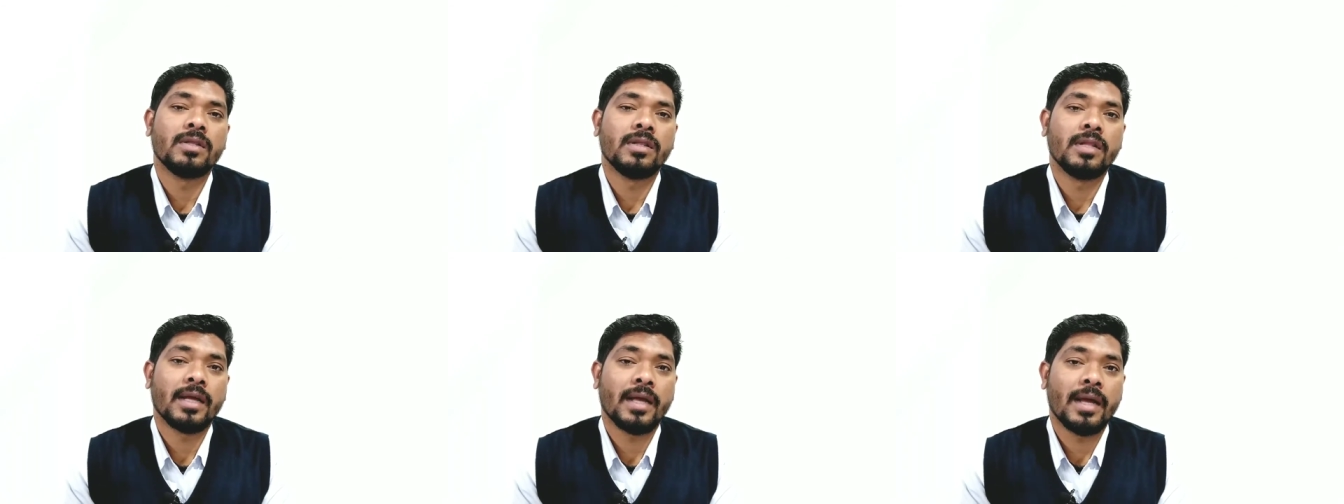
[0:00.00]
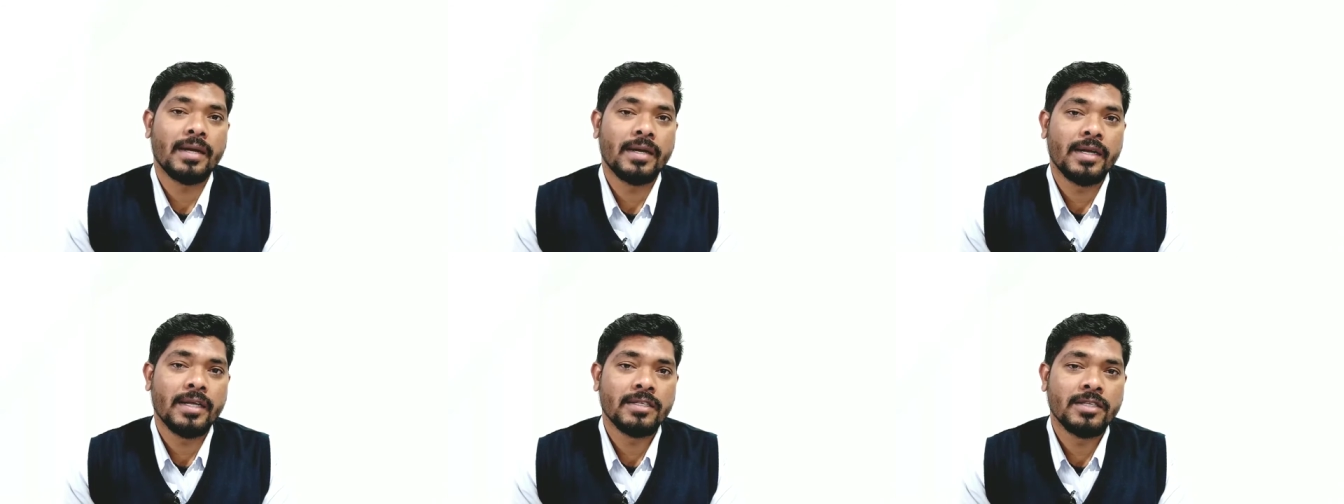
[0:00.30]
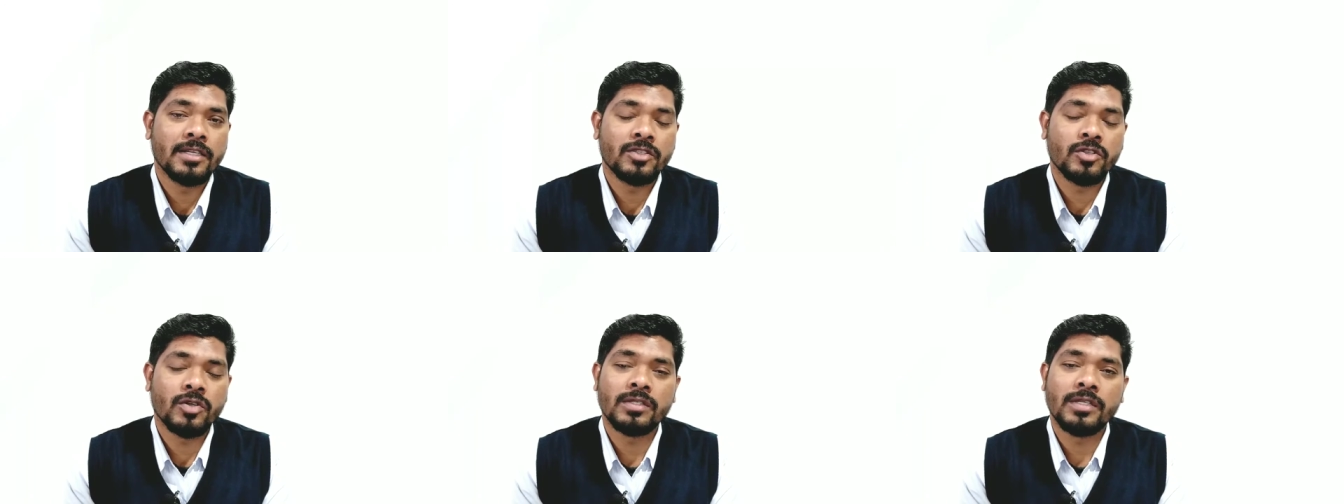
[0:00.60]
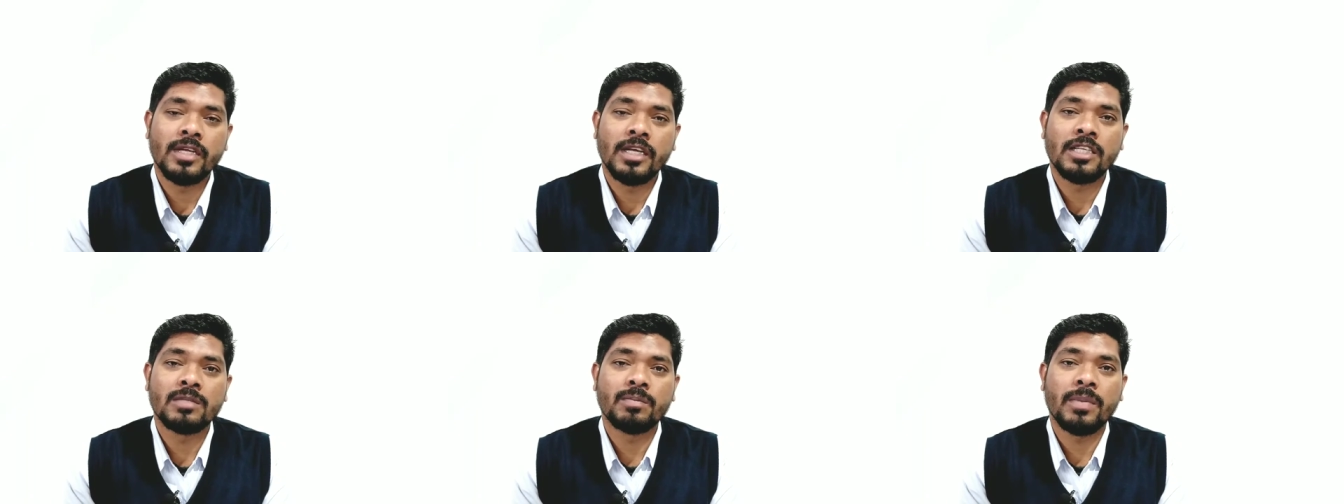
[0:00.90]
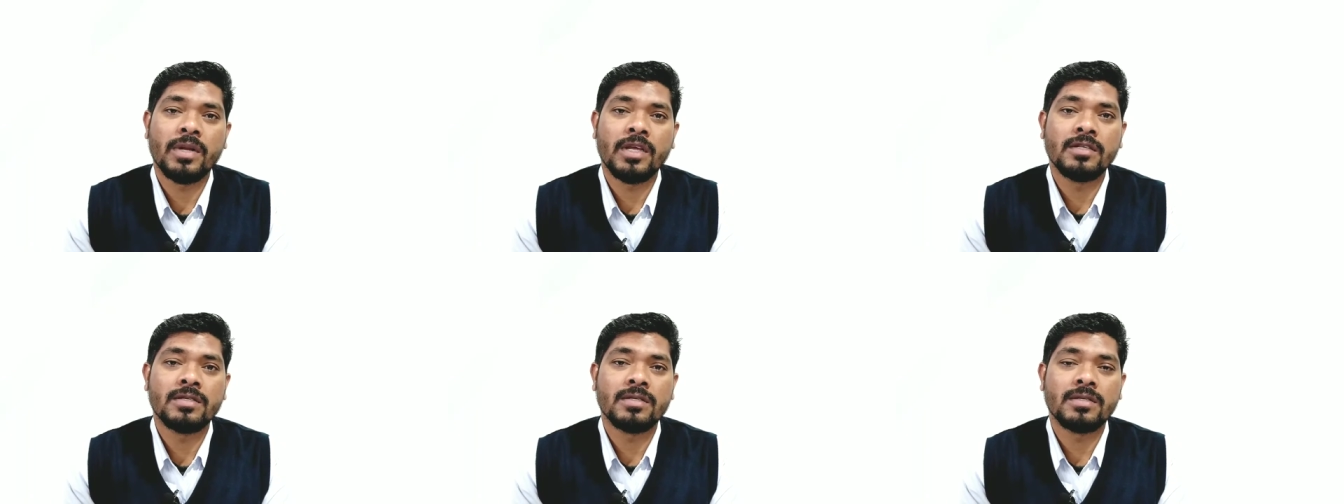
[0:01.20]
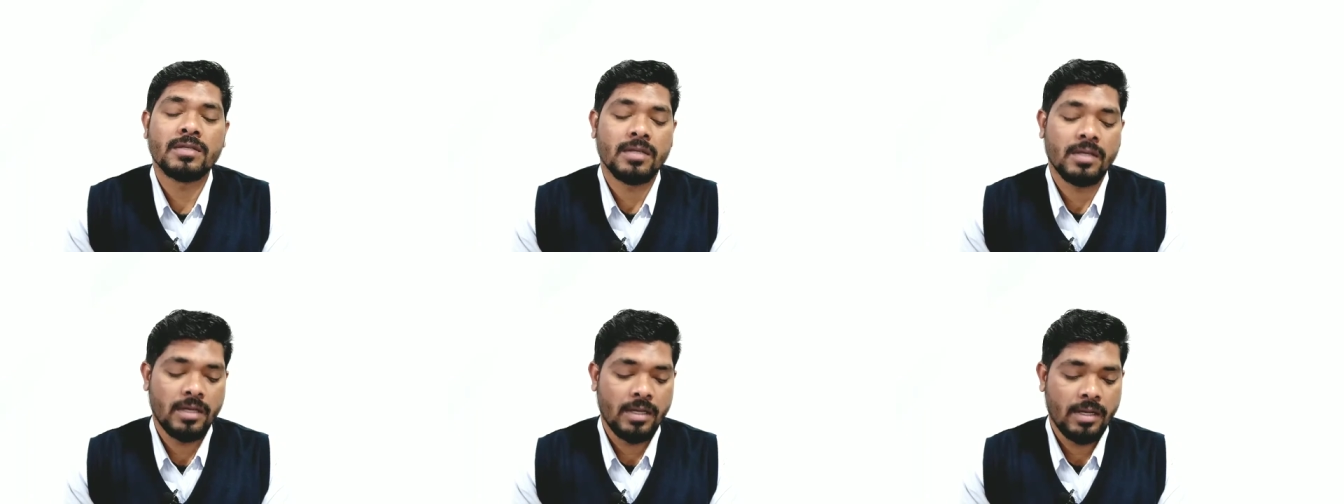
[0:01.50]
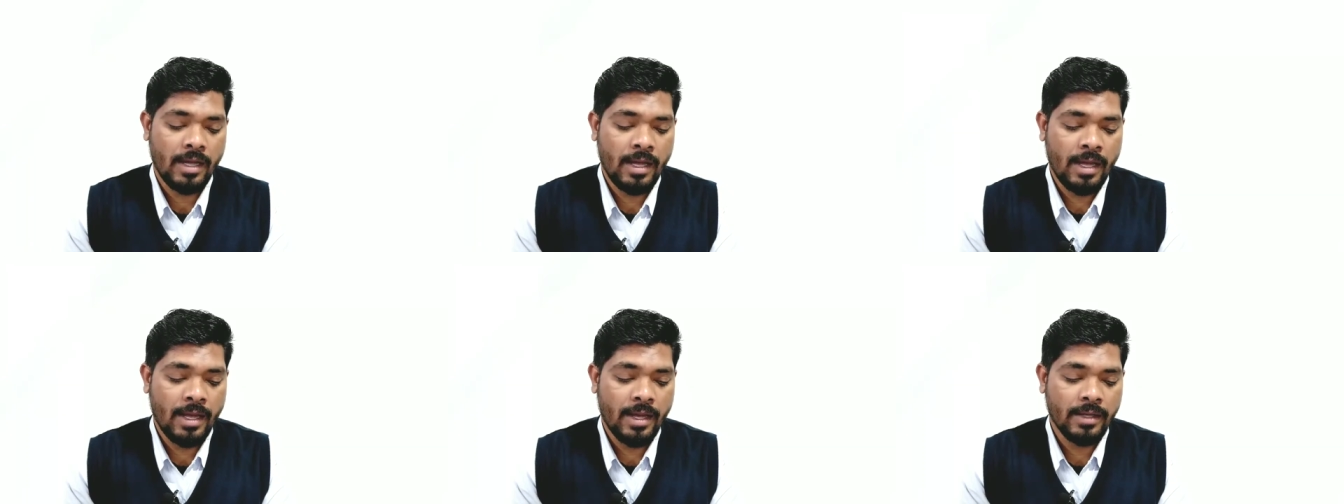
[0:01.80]
the condensation takes place
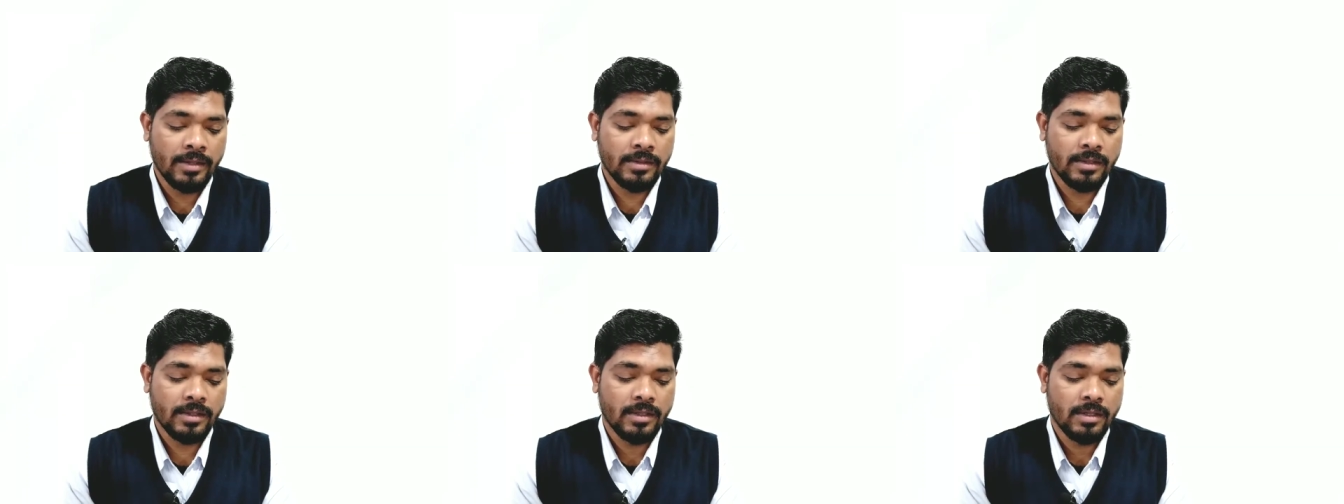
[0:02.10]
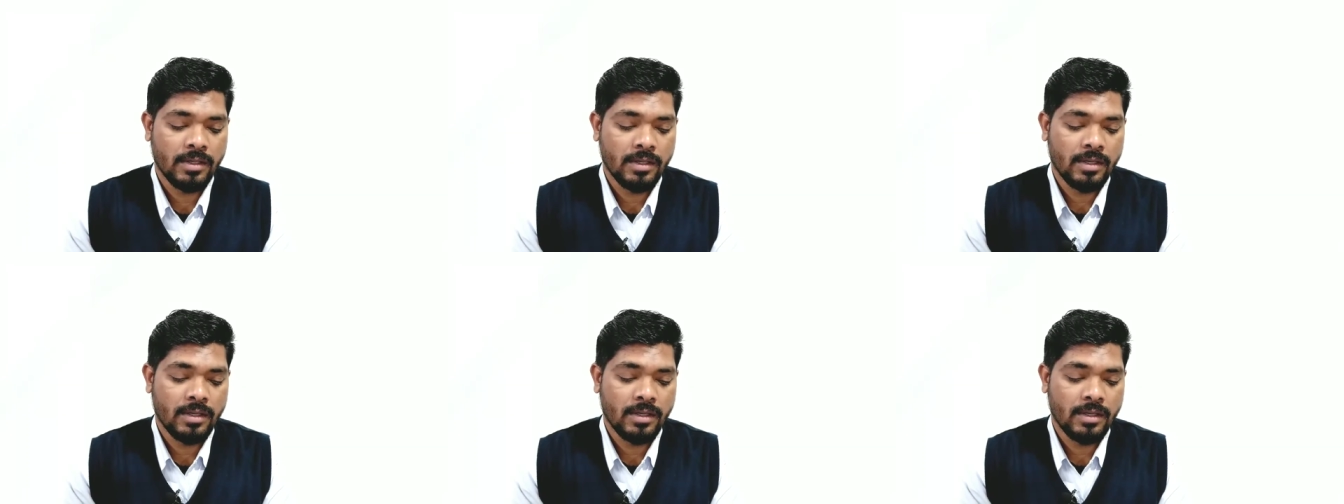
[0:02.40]
and